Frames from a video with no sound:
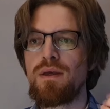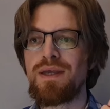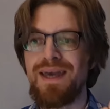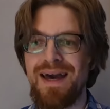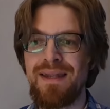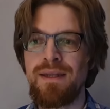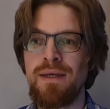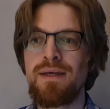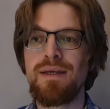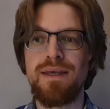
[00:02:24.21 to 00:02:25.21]
Kan,
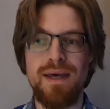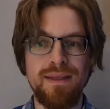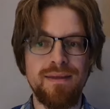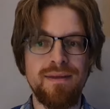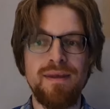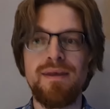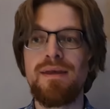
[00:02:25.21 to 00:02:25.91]
katt,